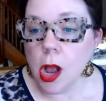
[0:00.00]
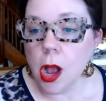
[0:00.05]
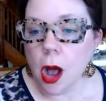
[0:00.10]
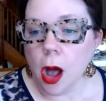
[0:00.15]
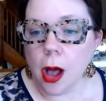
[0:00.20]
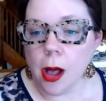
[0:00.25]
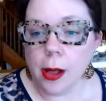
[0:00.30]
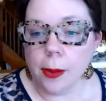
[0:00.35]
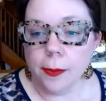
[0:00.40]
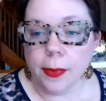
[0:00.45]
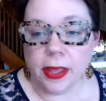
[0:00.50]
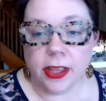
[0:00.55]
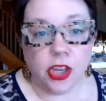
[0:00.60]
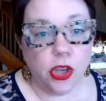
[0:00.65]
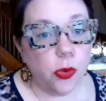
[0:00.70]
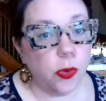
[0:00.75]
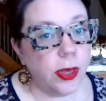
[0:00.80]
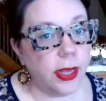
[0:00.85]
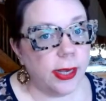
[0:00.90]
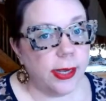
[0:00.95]
Um,
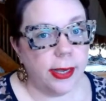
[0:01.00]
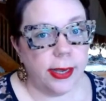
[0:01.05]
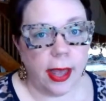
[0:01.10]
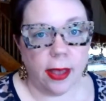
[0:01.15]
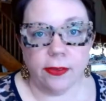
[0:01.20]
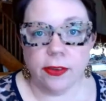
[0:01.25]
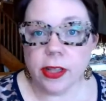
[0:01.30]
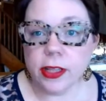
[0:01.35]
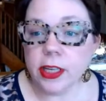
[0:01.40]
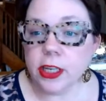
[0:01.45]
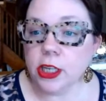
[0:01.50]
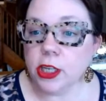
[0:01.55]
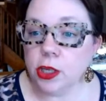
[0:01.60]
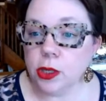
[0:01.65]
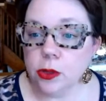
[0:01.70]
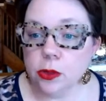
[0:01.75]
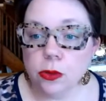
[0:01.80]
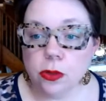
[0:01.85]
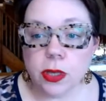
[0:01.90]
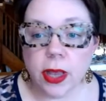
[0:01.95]
you can definitely
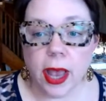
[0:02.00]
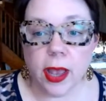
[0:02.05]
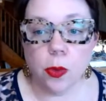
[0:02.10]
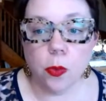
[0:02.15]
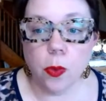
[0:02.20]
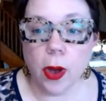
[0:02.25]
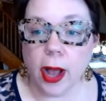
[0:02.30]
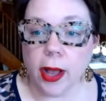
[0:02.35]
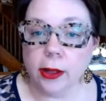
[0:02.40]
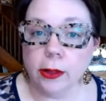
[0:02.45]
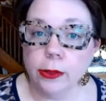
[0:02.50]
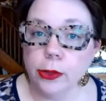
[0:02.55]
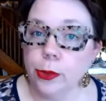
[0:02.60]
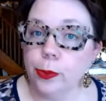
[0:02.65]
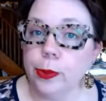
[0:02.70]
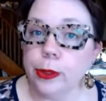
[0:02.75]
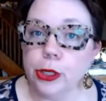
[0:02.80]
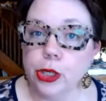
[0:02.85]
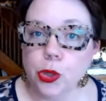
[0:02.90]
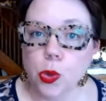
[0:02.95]
use a wire
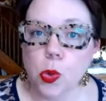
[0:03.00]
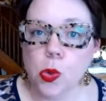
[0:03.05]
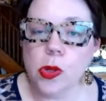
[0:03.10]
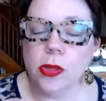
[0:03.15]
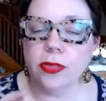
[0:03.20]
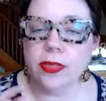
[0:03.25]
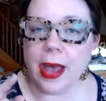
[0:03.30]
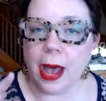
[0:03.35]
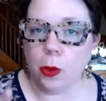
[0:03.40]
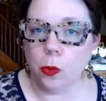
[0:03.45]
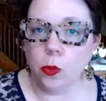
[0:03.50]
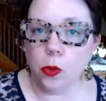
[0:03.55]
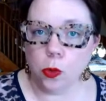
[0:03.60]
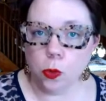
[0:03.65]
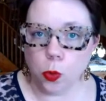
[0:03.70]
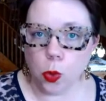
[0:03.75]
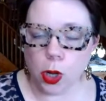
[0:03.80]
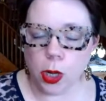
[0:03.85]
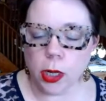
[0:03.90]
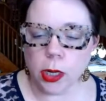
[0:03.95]
looper tool that will
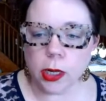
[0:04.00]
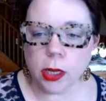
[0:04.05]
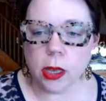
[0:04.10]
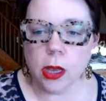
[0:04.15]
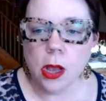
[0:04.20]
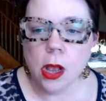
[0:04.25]
work.